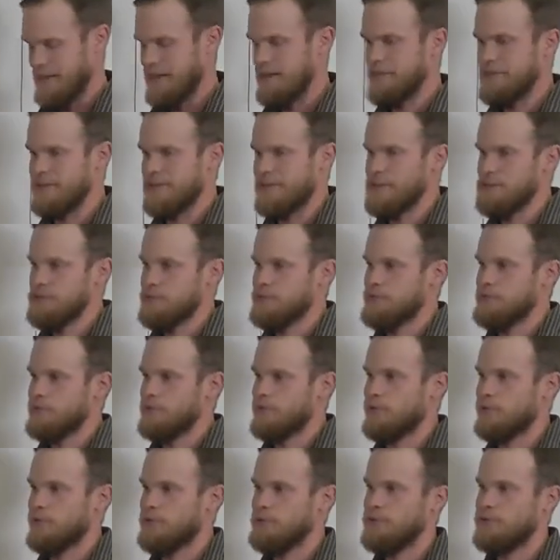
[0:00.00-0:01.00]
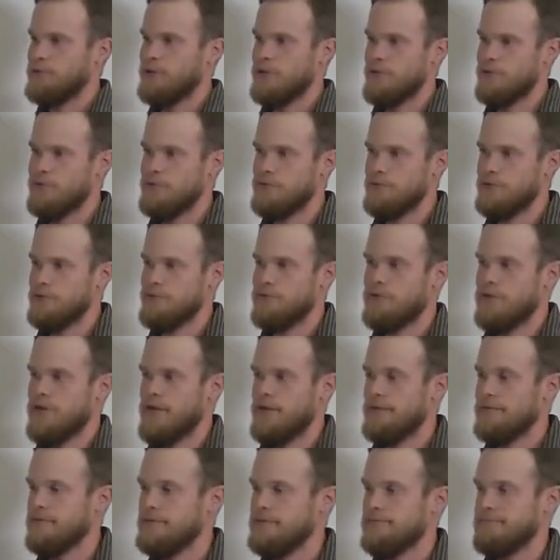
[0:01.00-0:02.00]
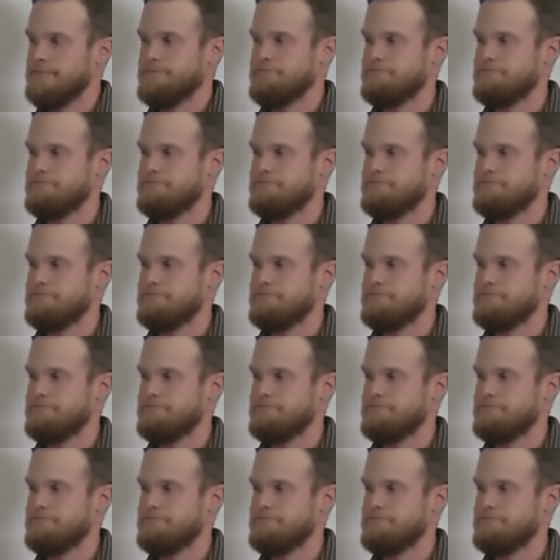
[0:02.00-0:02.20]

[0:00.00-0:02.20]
Anything else before we move on to verse 5?